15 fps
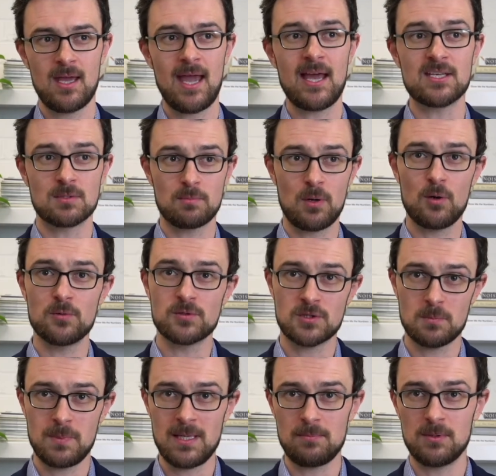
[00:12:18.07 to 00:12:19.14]
as opposed
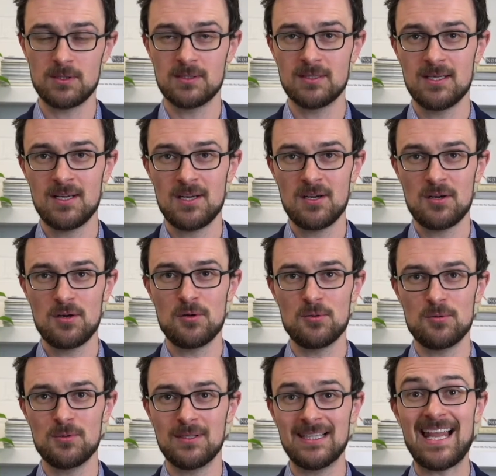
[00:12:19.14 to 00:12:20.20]
to people
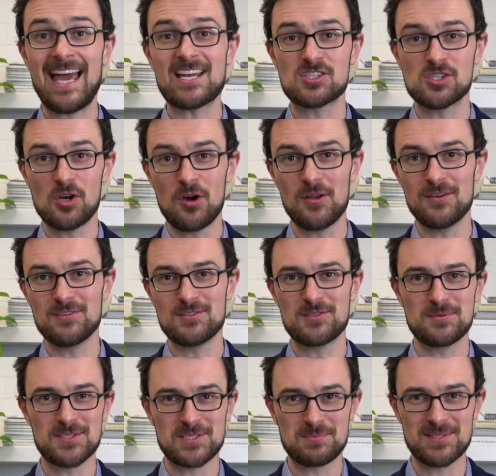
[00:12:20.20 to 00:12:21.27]
who latch on
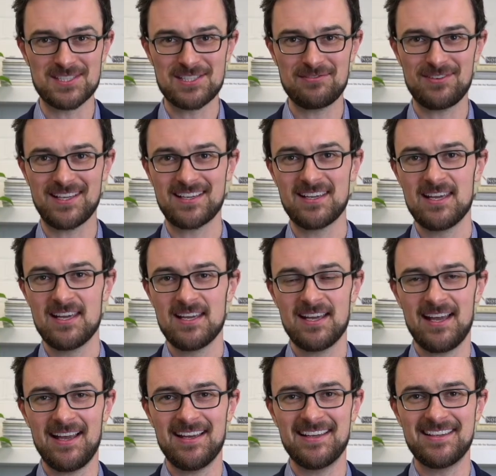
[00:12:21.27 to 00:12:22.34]
to a specific
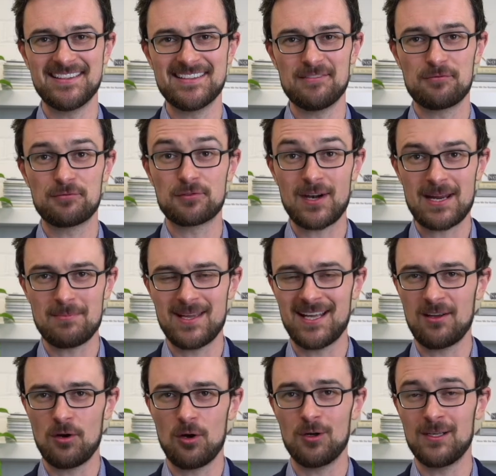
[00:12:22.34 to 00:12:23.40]

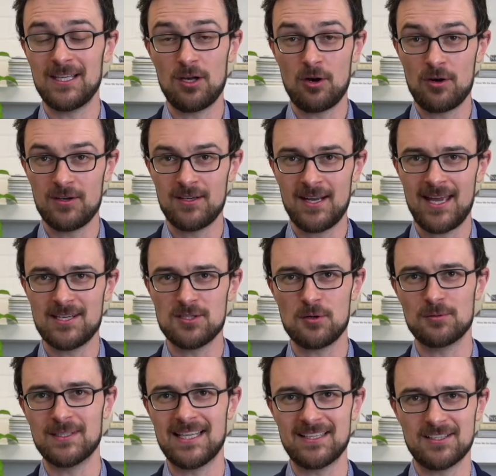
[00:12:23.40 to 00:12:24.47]
framing early on and
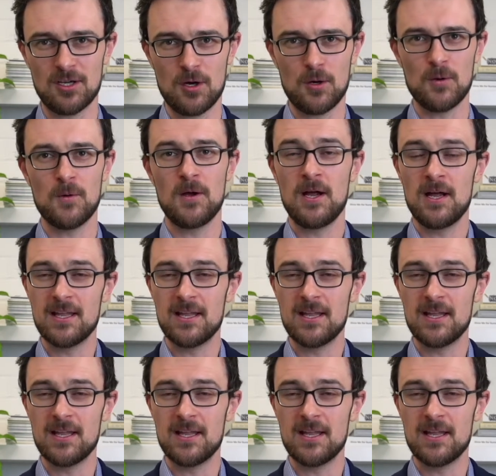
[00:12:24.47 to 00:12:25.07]
don't let go.